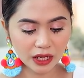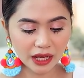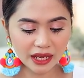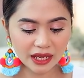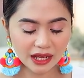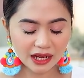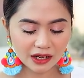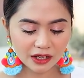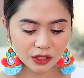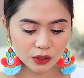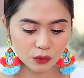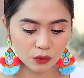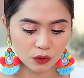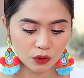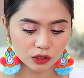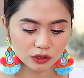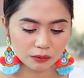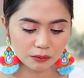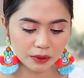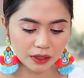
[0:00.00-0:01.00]
Ay, ang
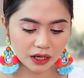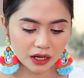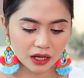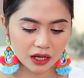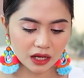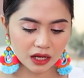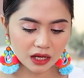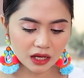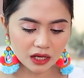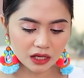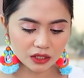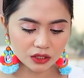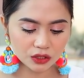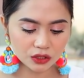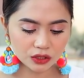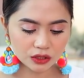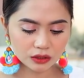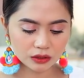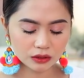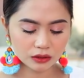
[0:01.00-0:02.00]
cute!
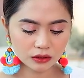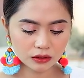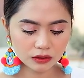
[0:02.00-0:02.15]
Brush!